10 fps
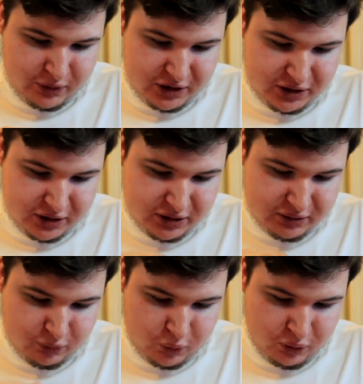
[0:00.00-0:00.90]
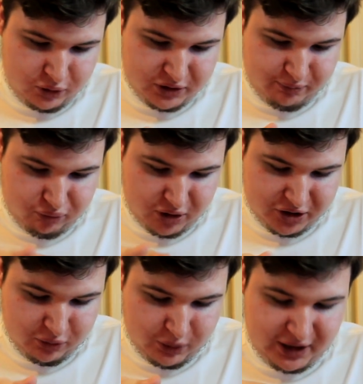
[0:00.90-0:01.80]
which will just
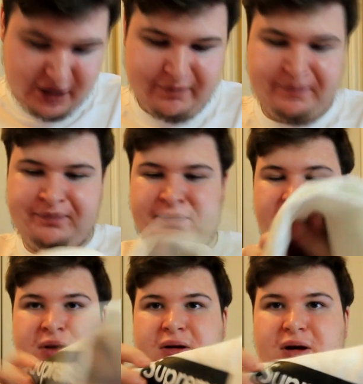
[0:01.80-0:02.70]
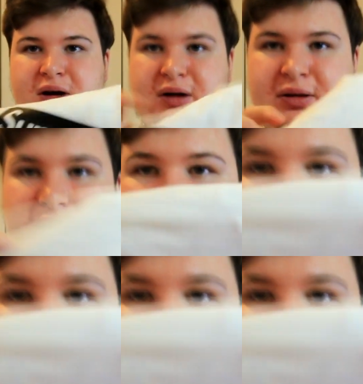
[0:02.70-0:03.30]
brush away. I don't know